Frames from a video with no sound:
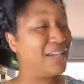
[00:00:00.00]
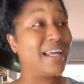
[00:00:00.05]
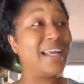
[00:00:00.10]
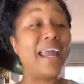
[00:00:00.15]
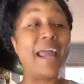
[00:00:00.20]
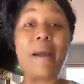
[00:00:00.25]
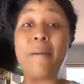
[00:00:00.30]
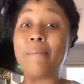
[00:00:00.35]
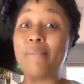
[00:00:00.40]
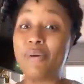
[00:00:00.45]

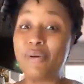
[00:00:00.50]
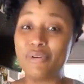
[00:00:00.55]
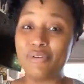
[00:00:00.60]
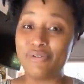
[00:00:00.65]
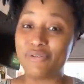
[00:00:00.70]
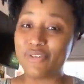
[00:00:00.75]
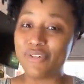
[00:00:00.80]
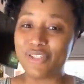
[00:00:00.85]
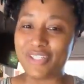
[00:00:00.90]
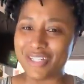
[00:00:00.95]
Look at how
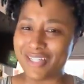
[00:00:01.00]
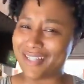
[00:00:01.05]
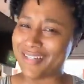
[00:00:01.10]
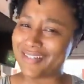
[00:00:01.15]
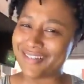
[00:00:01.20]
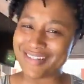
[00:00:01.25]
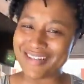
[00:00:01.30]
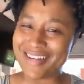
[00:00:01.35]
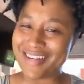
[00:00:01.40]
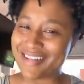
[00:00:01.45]
beautiful
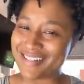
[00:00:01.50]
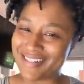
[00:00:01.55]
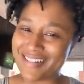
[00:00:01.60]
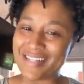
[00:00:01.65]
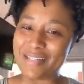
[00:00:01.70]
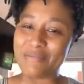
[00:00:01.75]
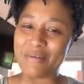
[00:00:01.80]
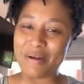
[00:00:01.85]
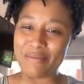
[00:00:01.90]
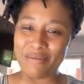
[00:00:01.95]
she is.
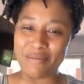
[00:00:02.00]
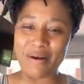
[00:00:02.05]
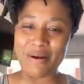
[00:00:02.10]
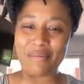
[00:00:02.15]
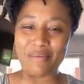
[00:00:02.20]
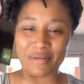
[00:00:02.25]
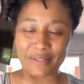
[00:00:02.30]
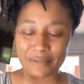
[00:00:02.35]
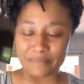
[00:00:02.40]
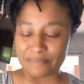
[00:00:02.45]
Yes, that's my
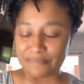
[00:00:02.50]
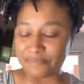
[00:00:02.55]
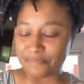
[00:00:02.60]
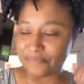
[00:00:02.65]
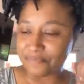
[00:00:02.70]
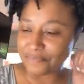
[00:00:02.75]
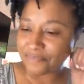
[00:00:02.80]
property.